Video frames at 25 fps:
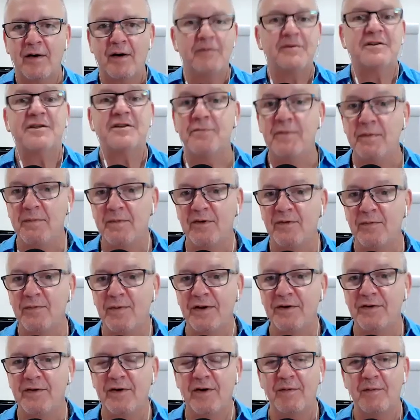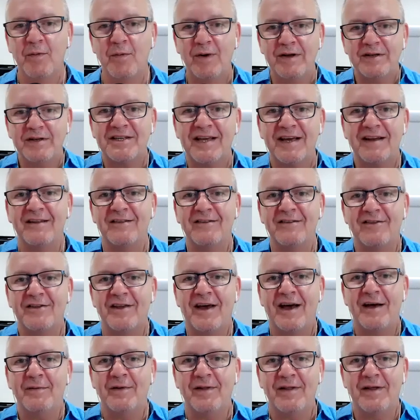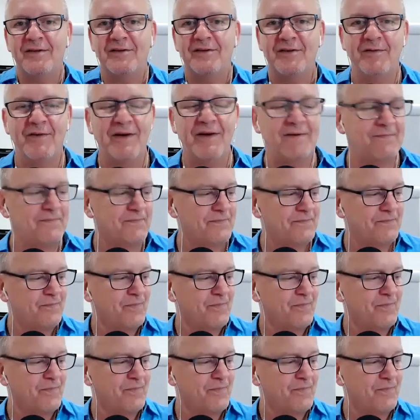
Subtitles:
just remember this one time sat at this table at this event,